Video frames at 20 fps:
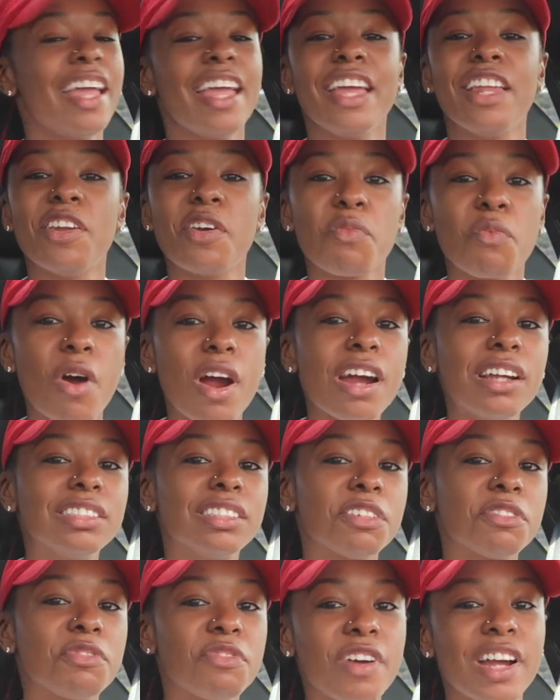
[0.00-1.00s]
In the
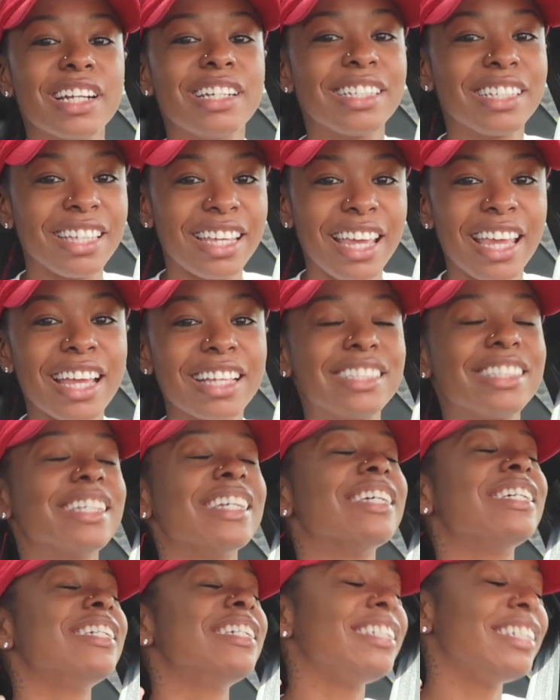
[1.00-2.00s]
words of Fresh Kicks,
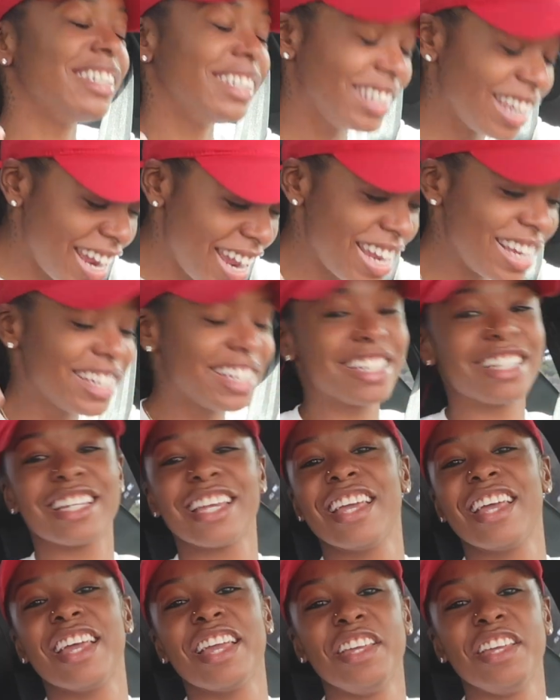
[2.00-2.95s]
sheesh.